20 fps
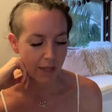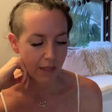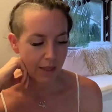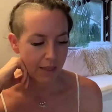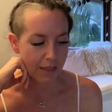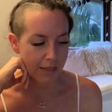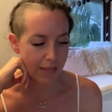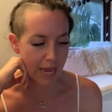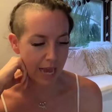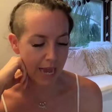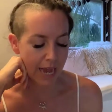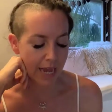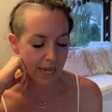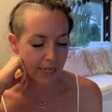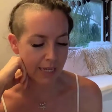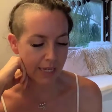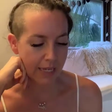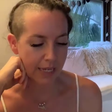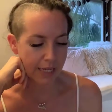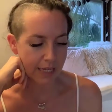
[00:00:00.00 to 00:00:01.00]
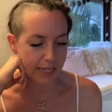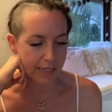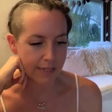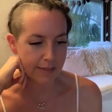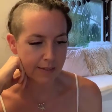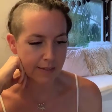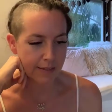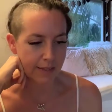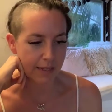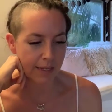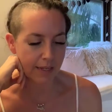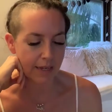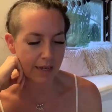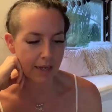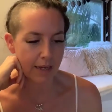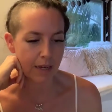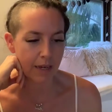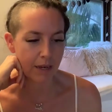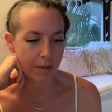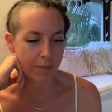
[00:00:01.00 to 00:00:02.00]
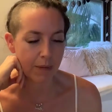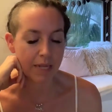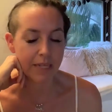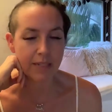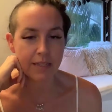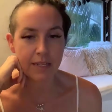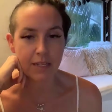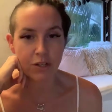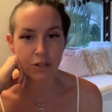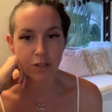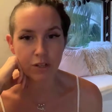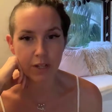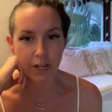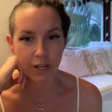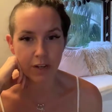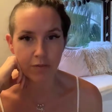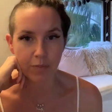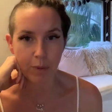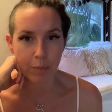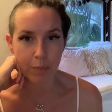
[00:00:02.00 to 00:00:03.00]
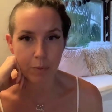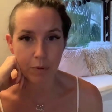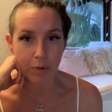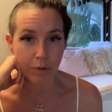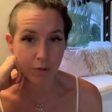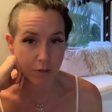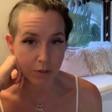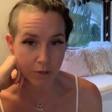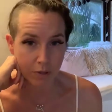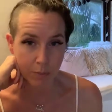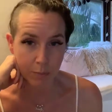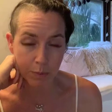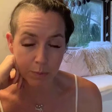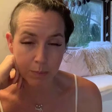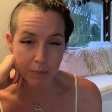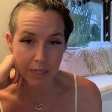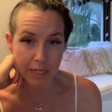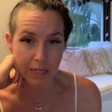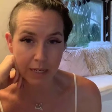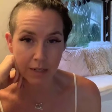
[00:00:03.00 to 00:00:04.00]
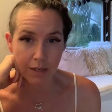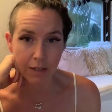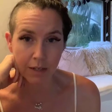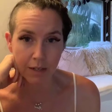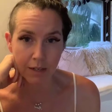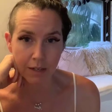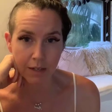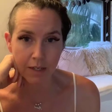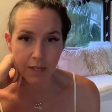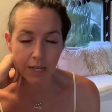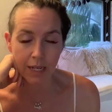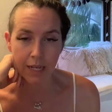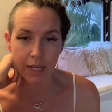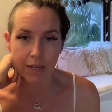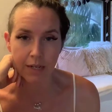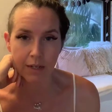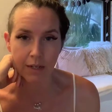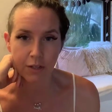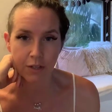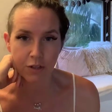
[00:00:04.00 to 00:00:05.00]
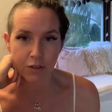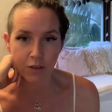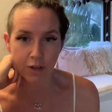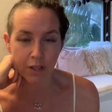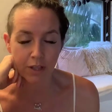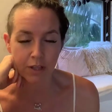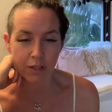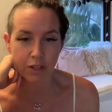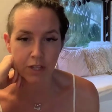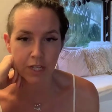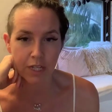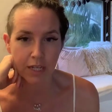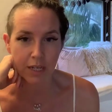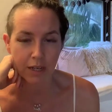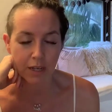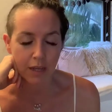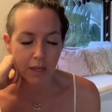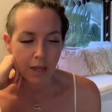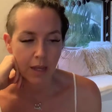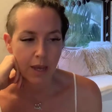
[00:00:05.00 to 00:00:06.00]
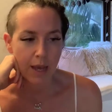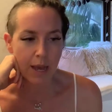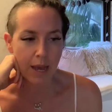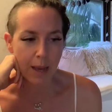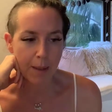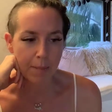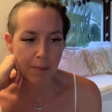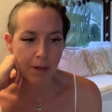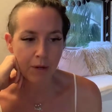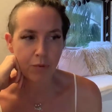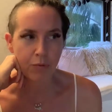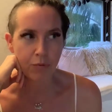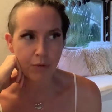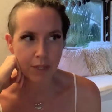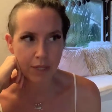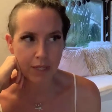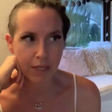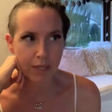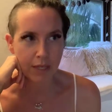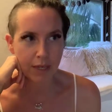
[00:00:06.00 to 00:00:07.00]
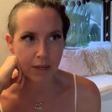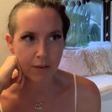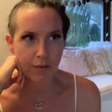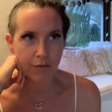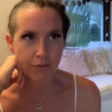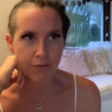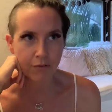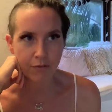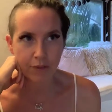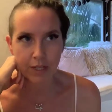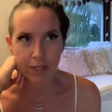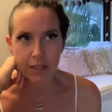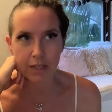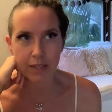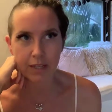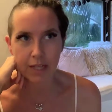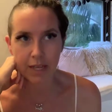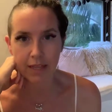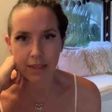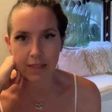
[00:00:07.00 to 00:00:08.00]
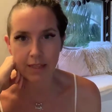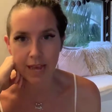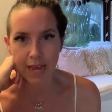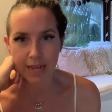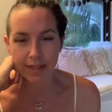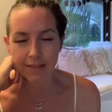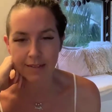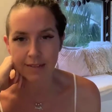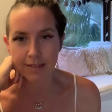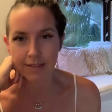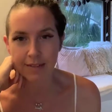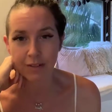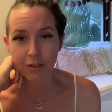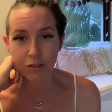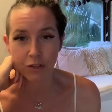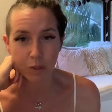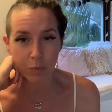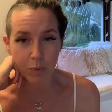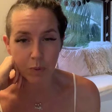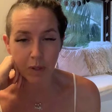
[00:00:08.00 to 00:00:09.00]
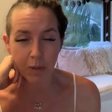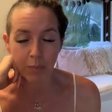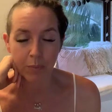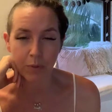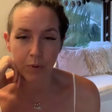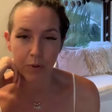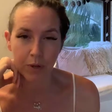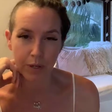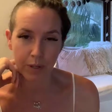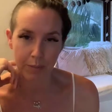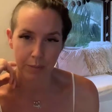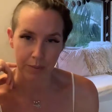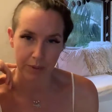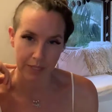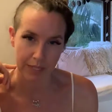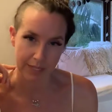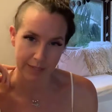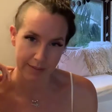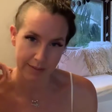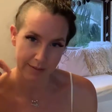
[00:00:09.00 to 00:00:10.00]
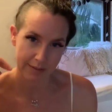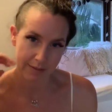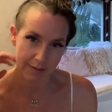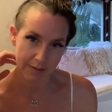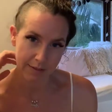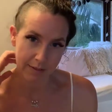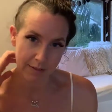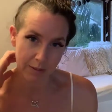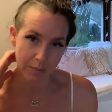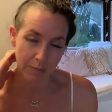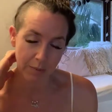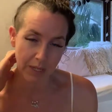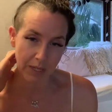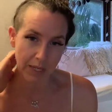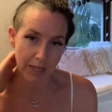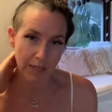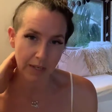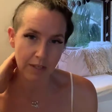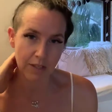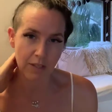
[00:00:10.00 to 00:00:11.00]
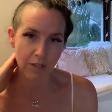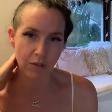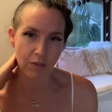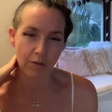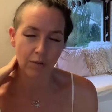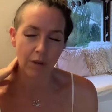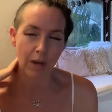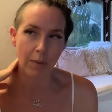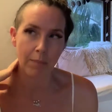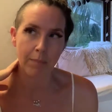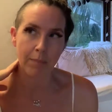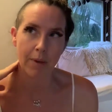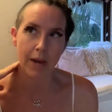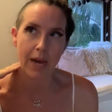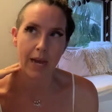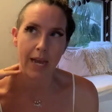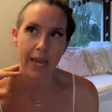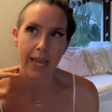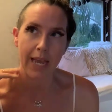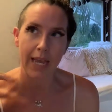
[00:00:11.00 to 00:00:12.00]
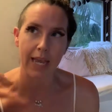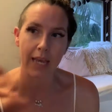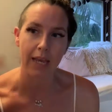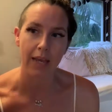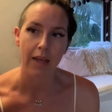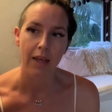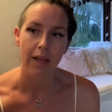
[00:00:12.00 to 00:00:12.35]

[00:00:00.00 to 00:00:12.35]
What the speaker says: that is I teach a lot of people who are super beginner in astrology. I really feel like that's a super important place to be. My